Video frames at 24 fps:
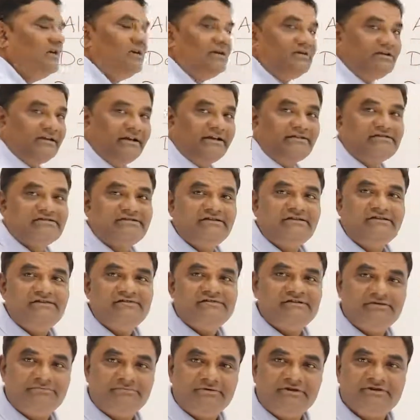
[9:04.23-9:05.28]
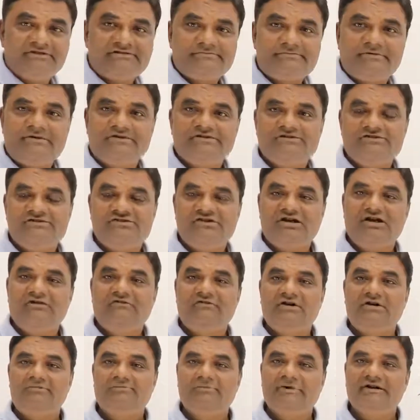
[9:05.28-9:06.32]
like C, C++,
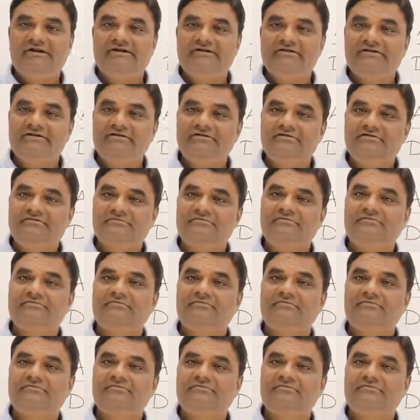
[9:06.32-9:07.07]
Java, Python,